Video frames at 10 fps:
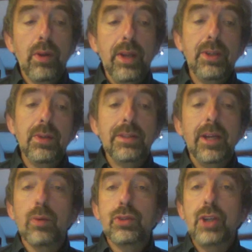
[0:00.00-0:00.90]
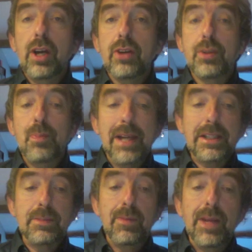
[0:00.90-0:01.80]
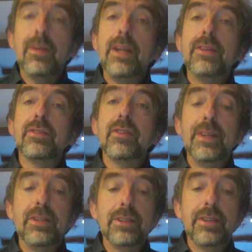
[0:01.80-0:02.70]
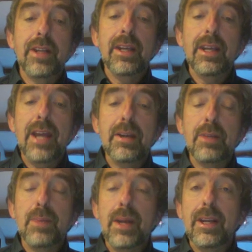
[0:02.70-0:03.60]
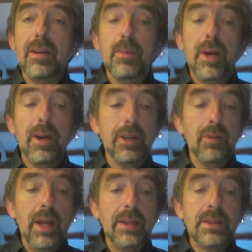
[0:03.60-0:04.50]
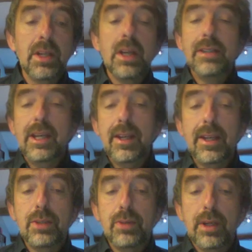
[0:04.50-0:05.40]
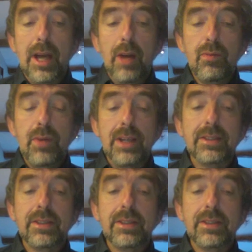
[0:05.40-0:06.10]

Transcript: they do is they'll charge the maximum level of interest they can get depending on market rates, taking into account risks.